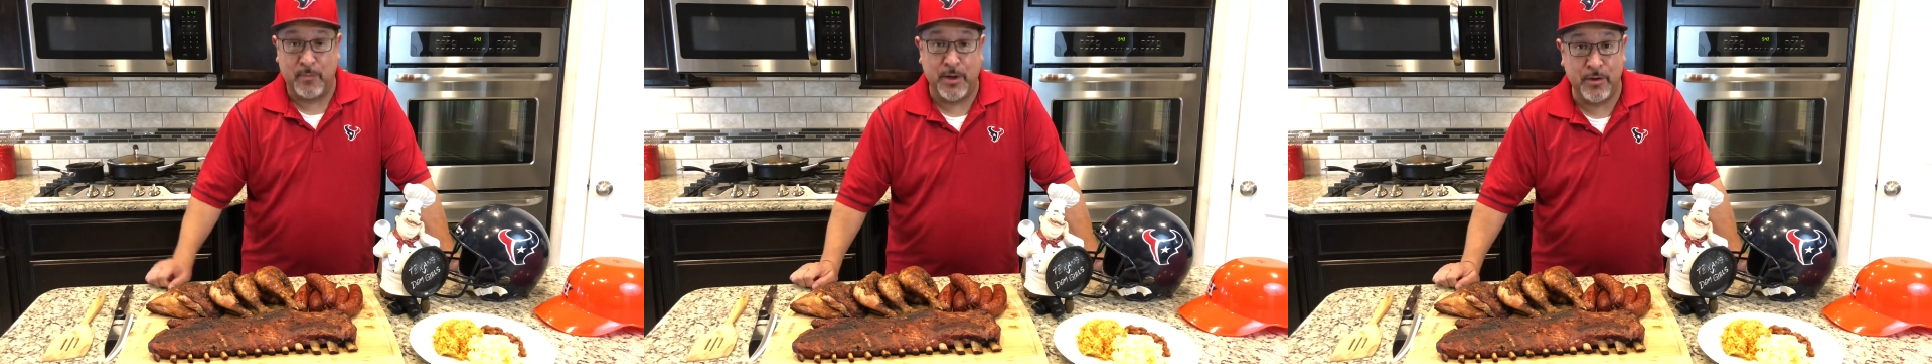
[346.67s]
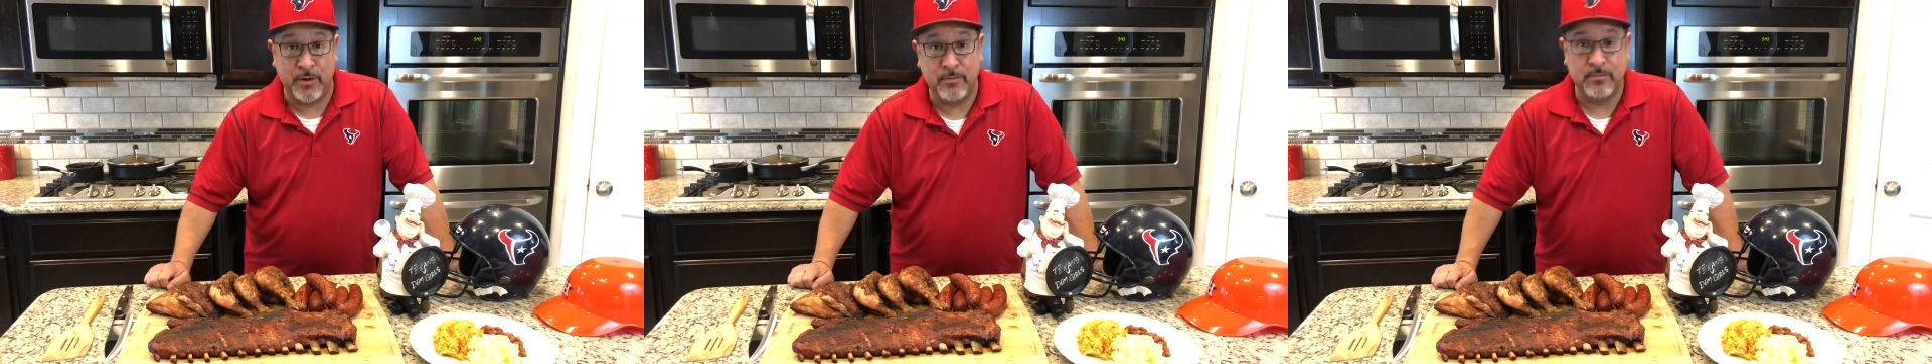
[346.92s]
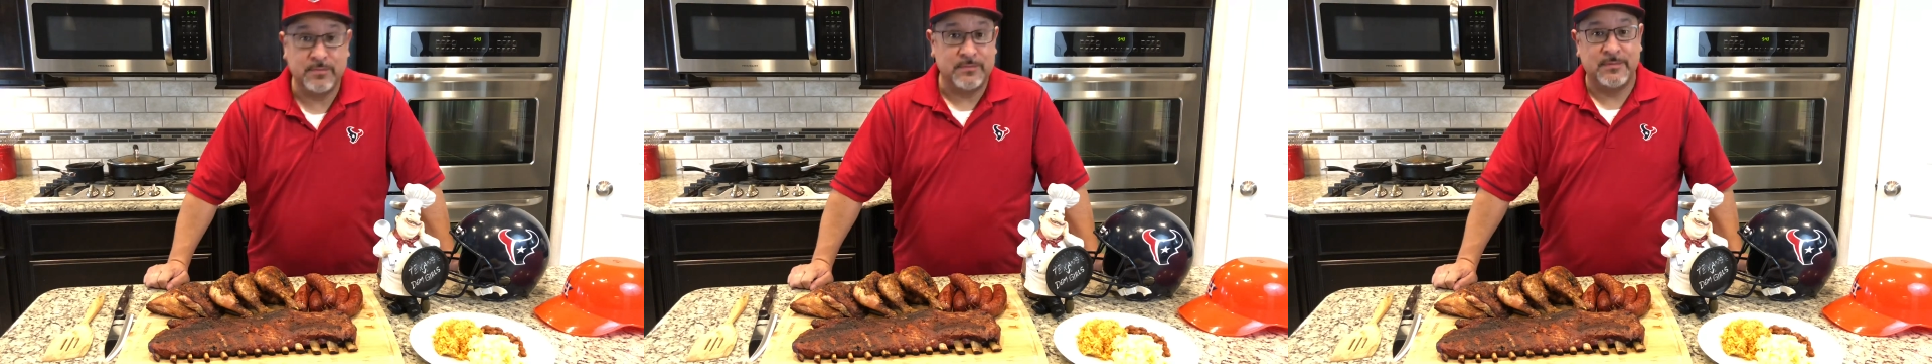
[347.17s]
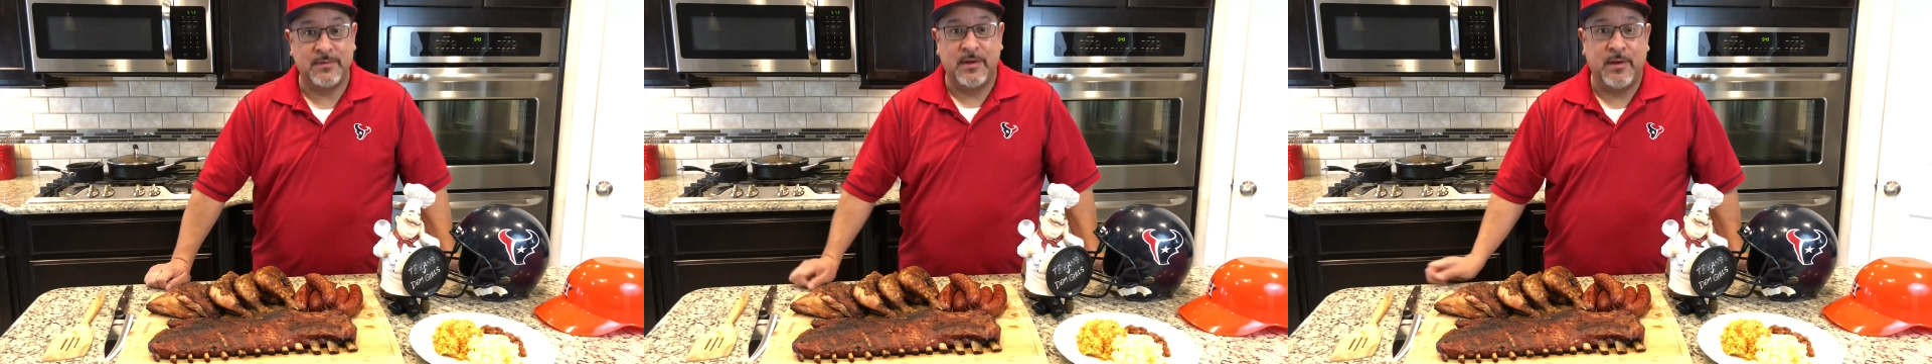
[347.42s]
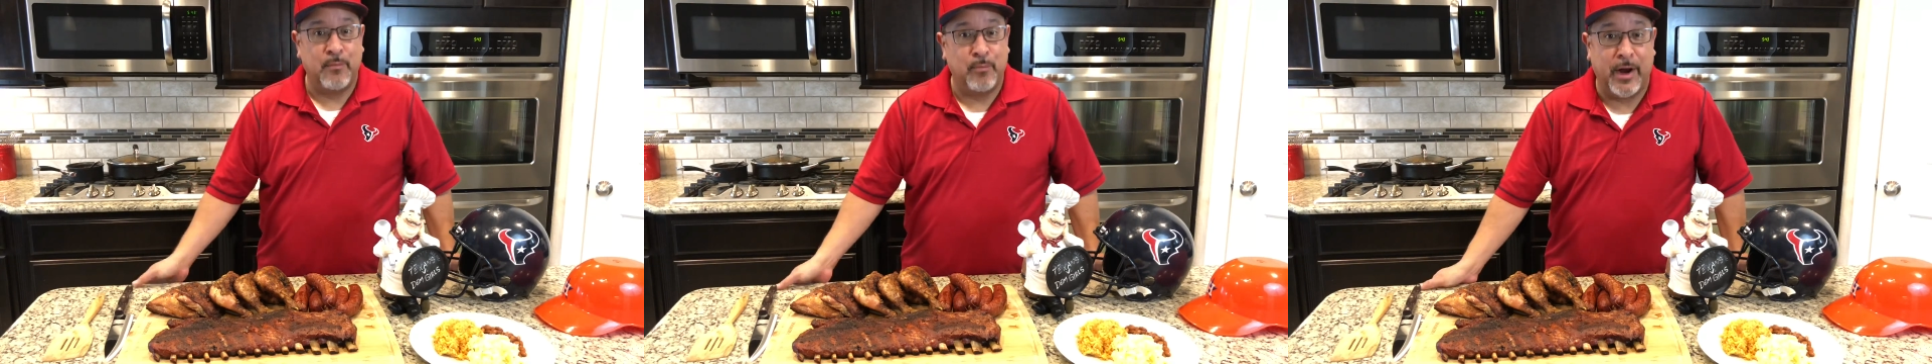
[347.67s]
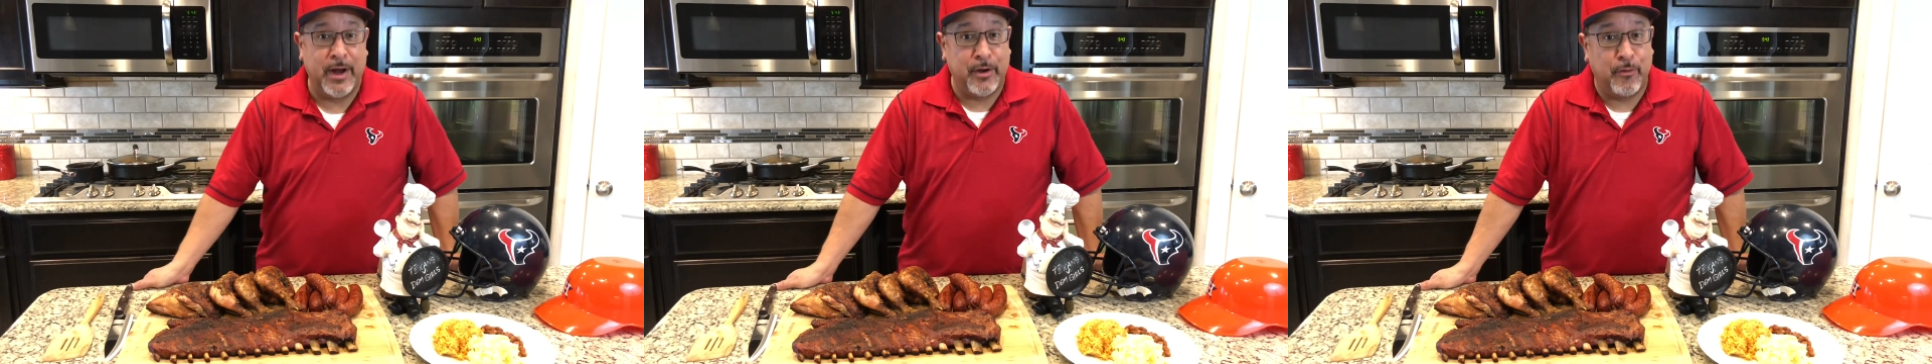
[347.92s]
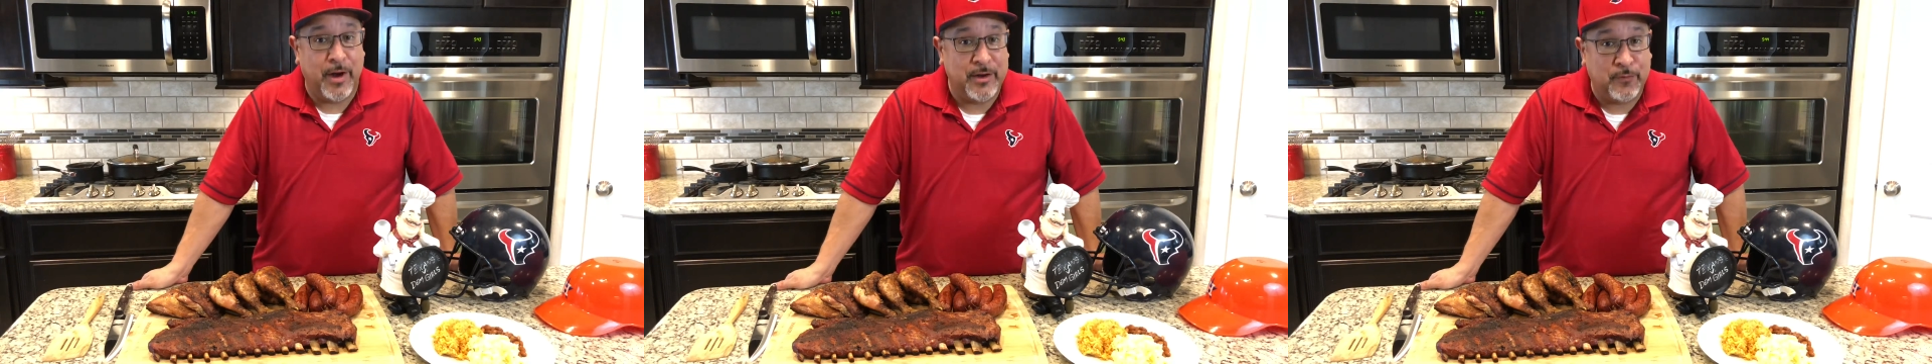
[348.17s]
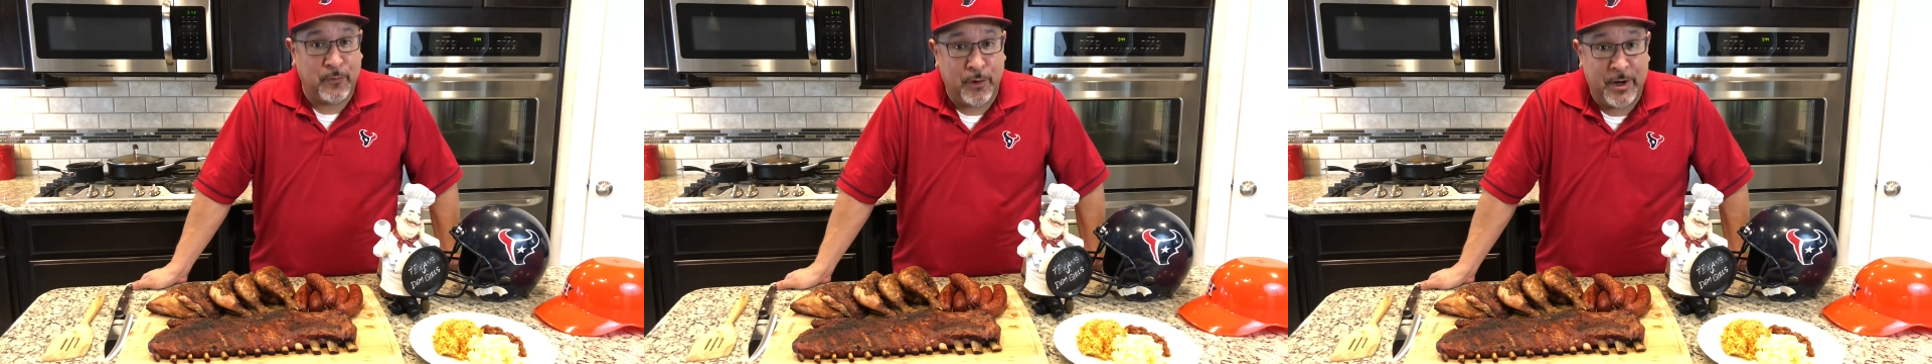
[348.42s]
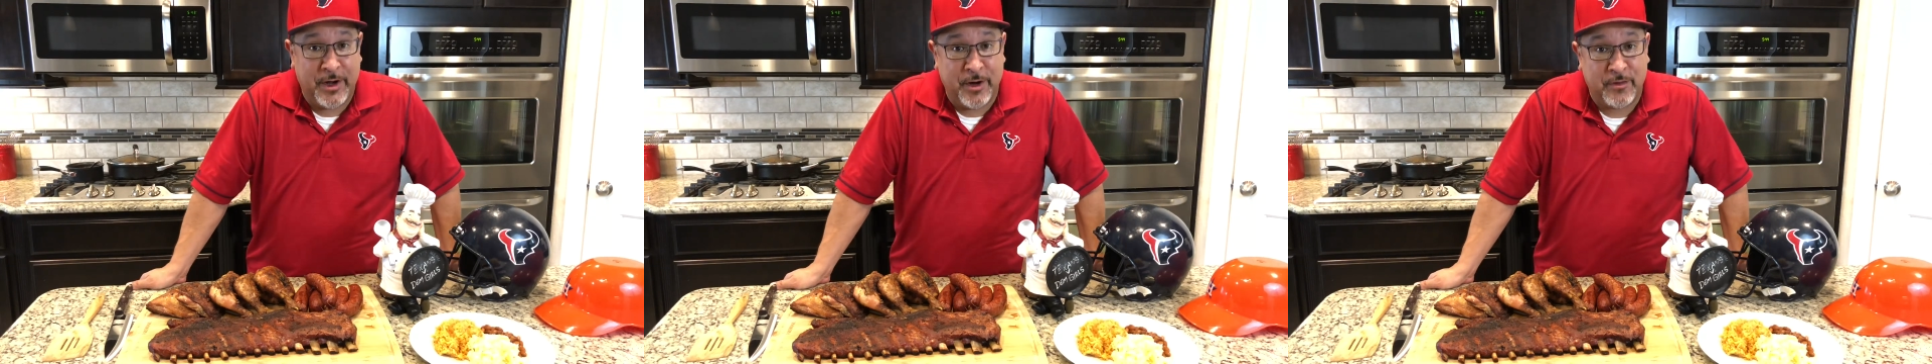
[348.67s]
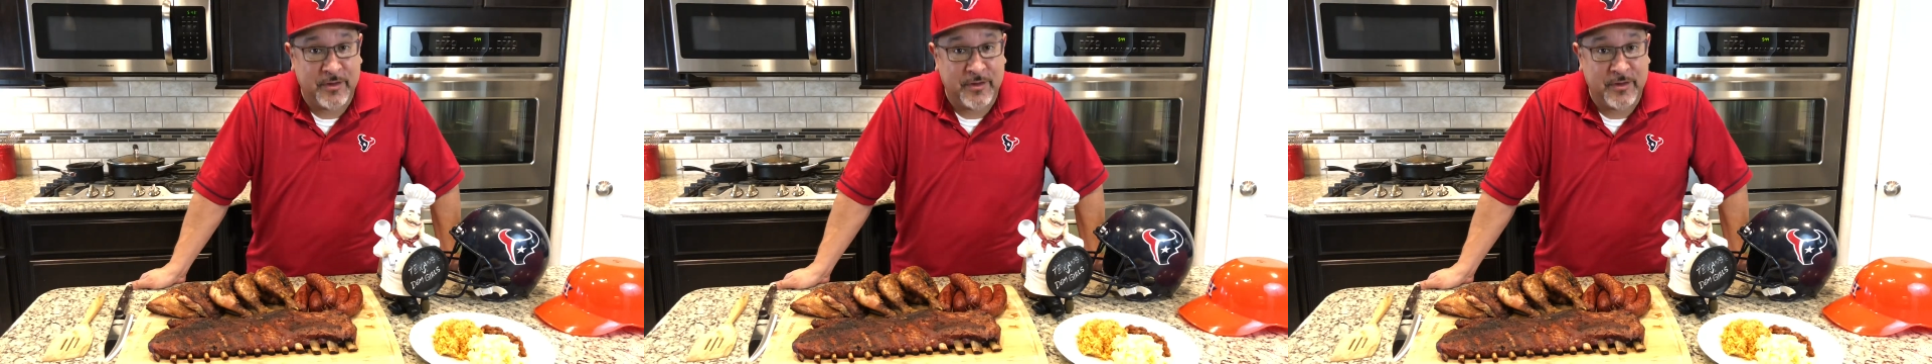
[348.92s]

menu. Bragging rights for a year.